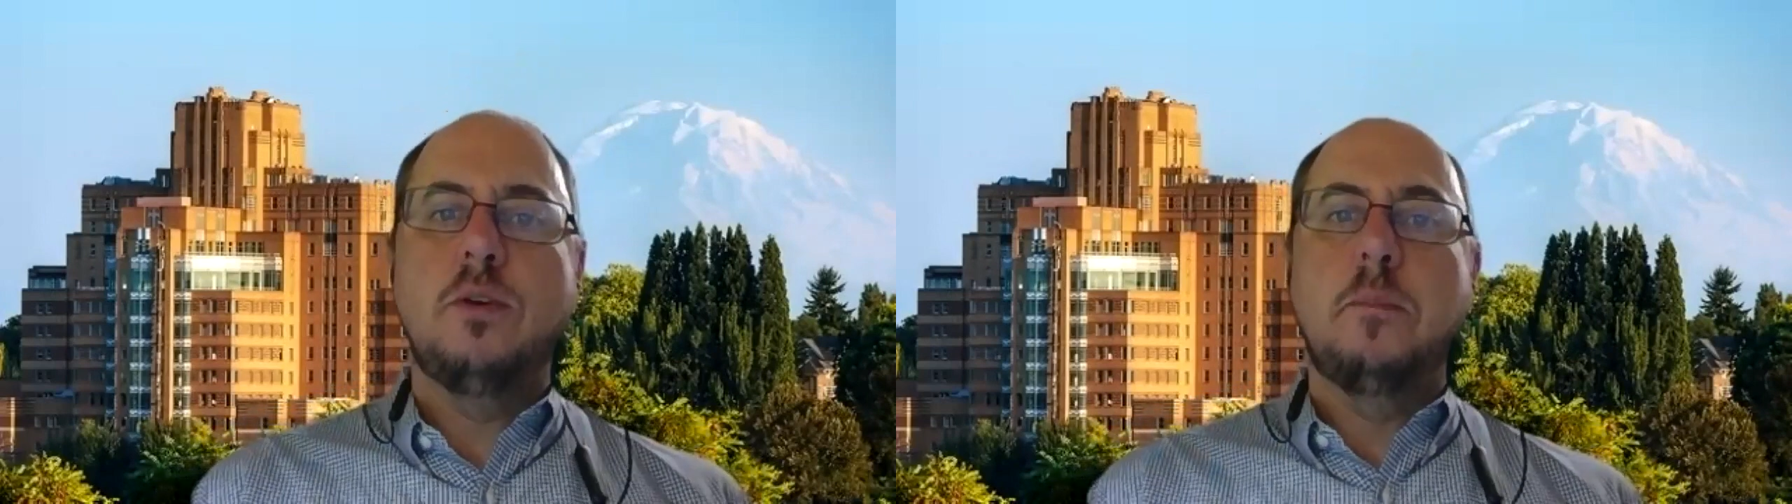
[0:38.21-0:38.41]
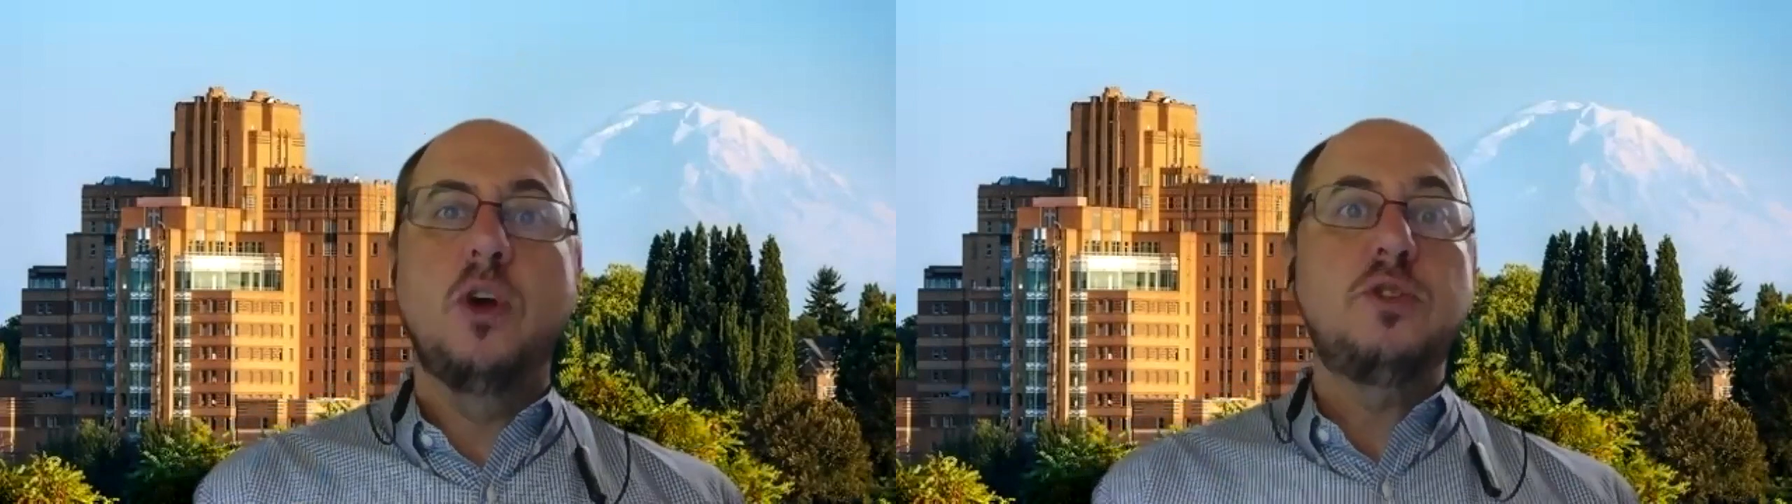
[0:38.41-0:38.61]

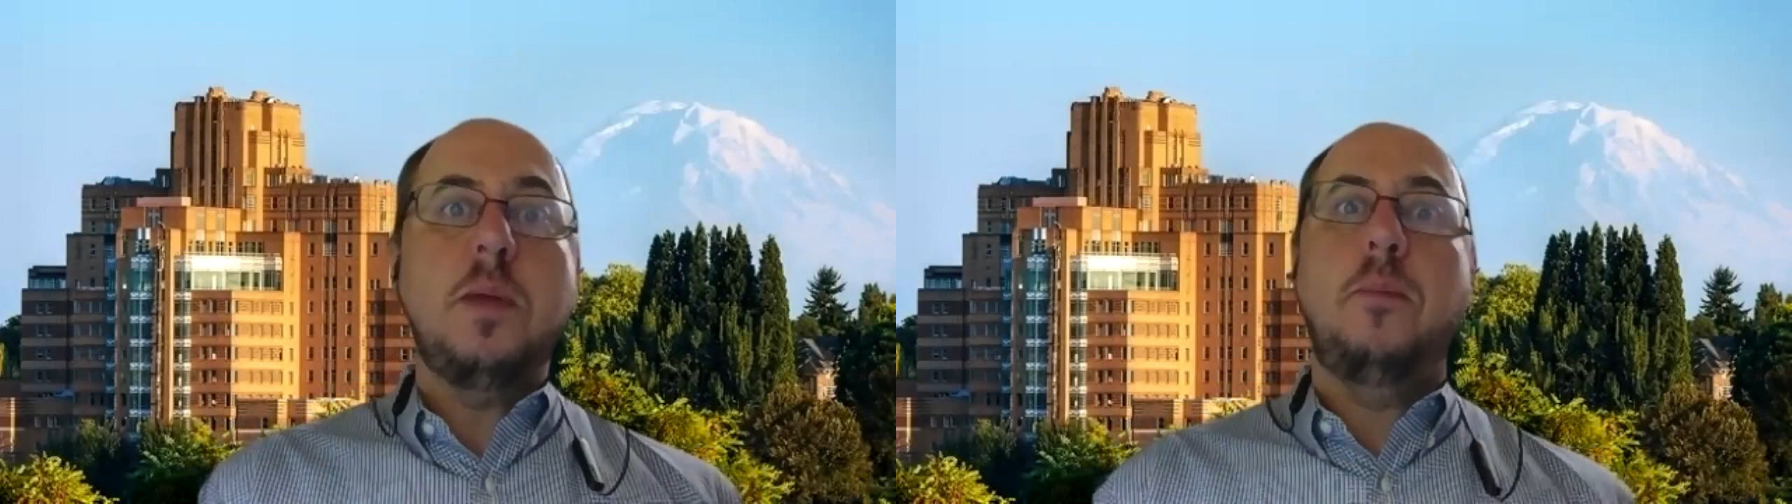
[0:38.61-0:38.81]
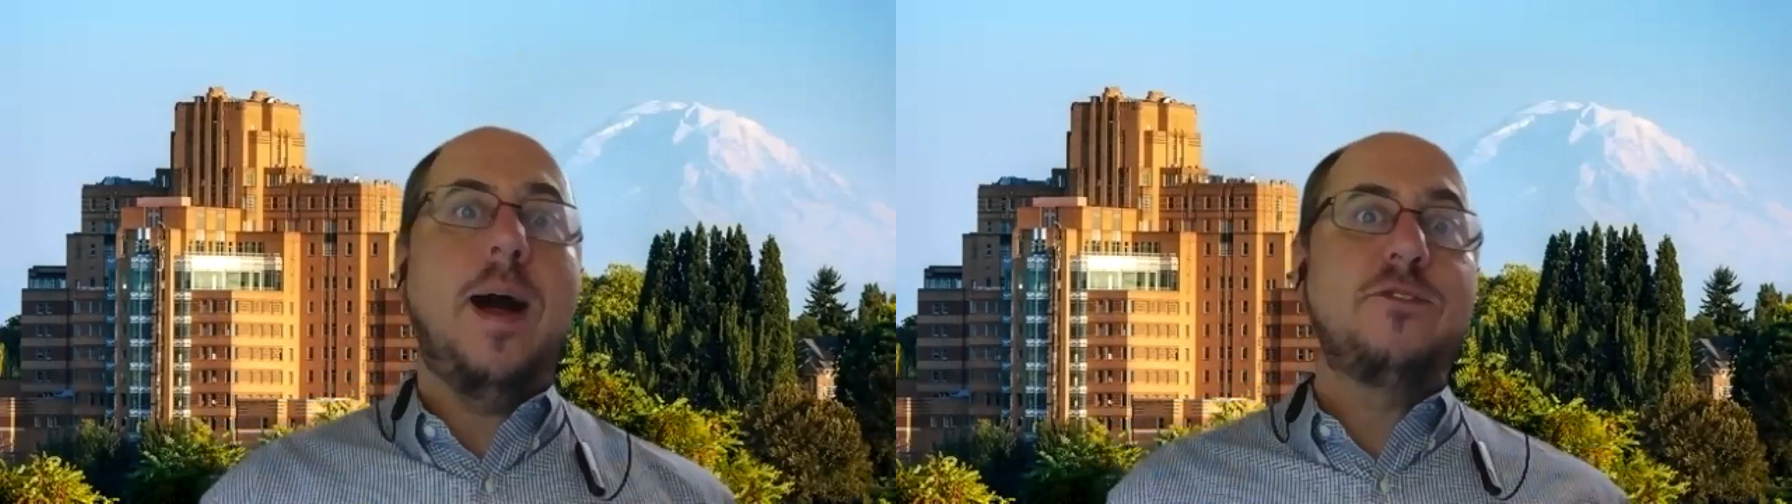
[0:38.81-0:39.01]
Most
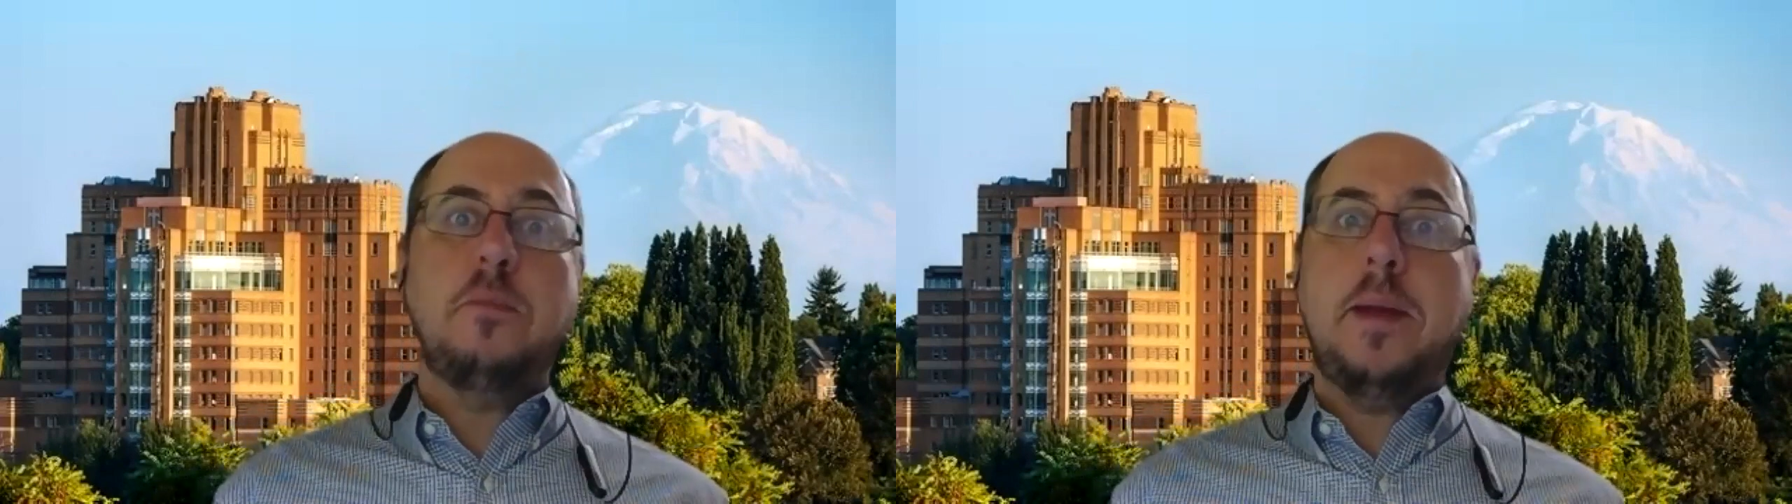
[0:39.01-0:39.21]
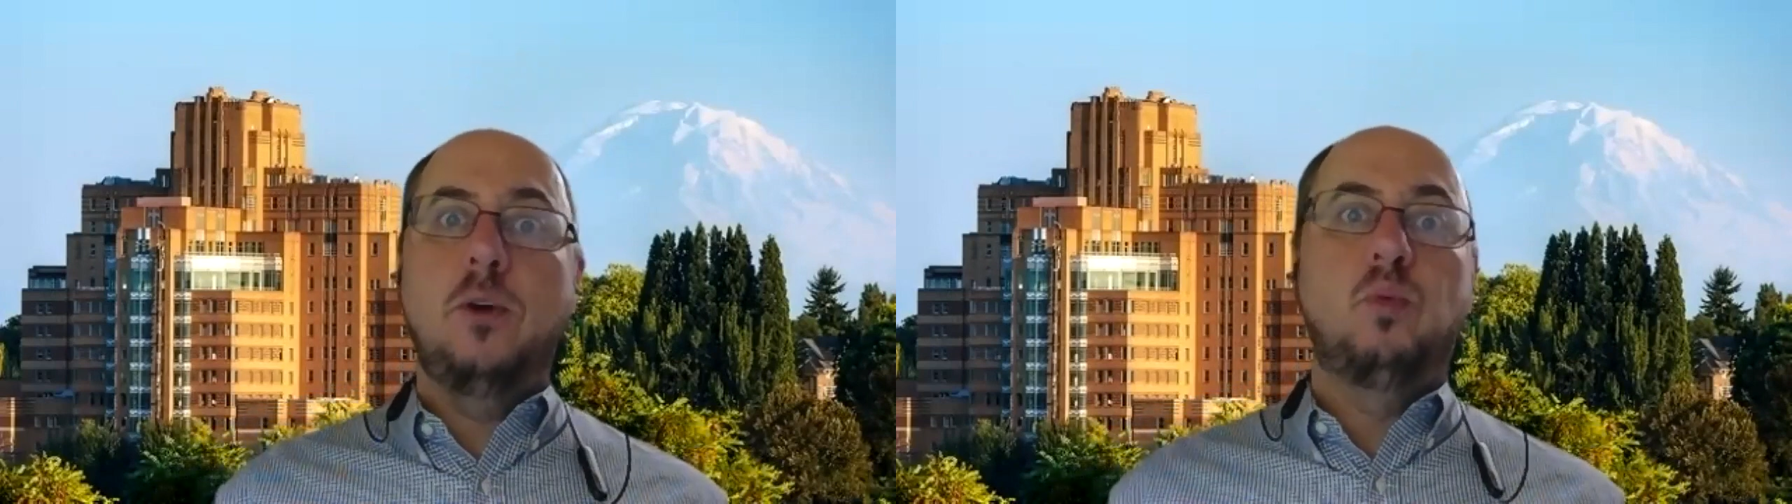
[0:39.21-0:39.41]
people have to
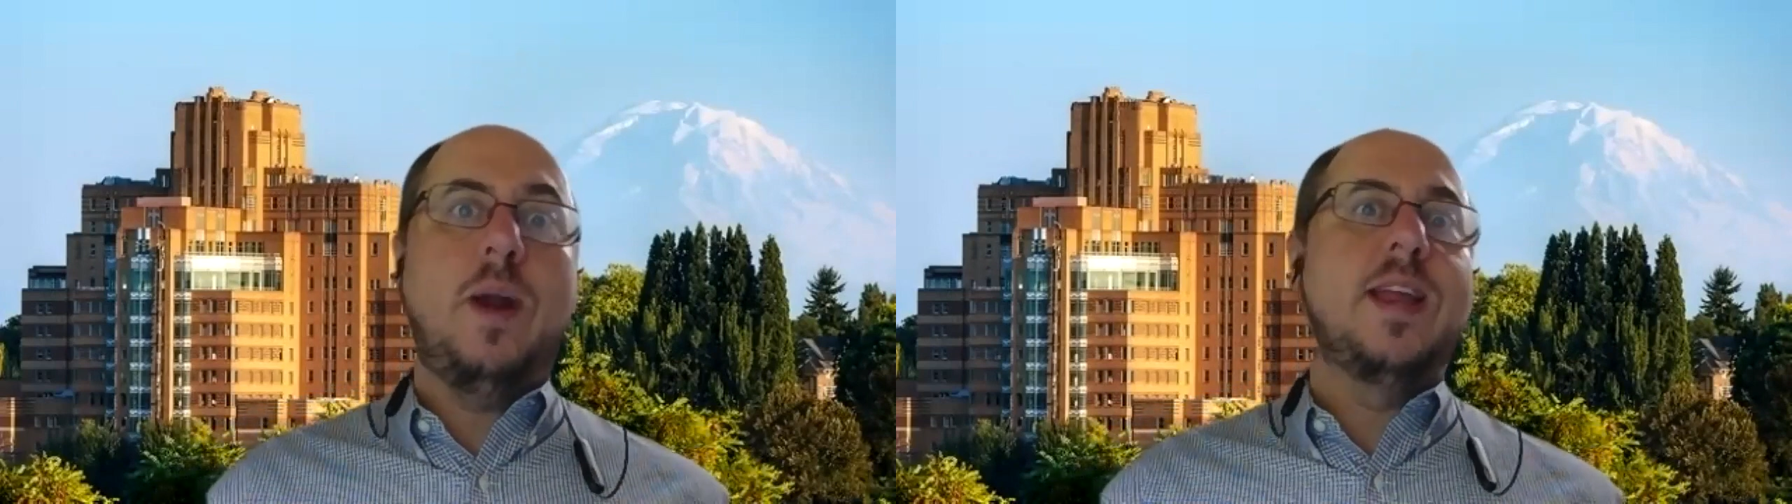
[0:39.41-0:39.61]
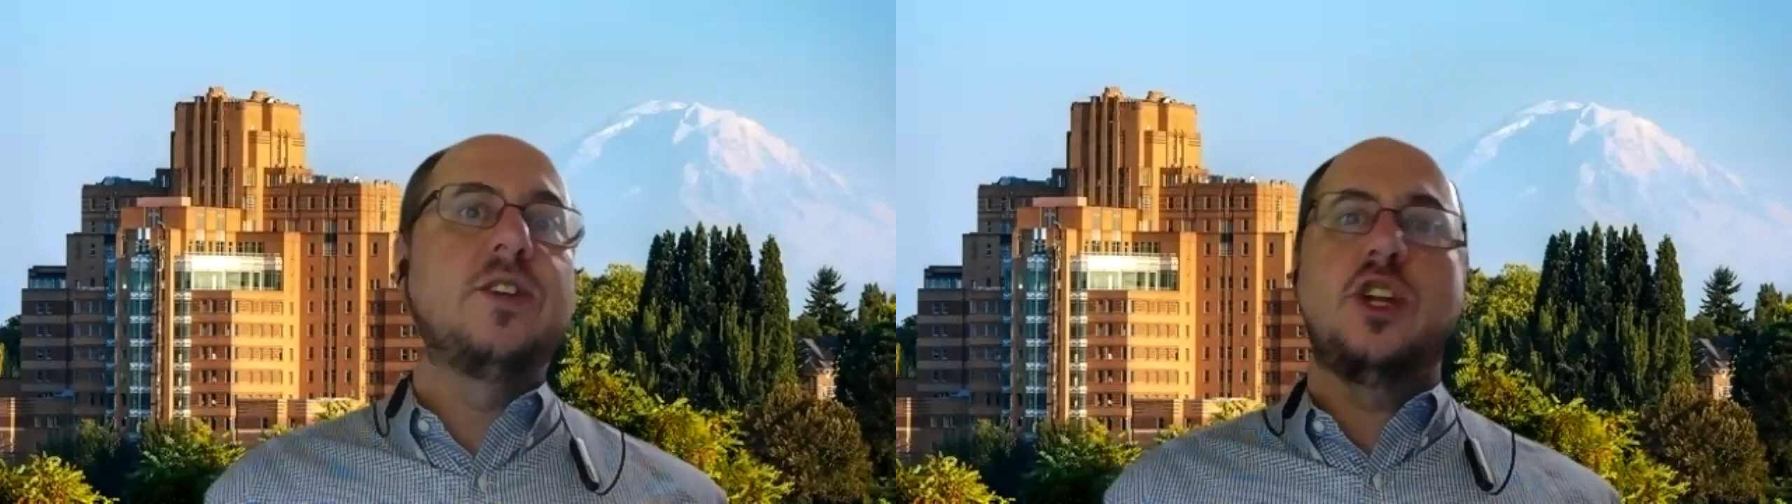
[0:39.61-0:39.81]
pay rent,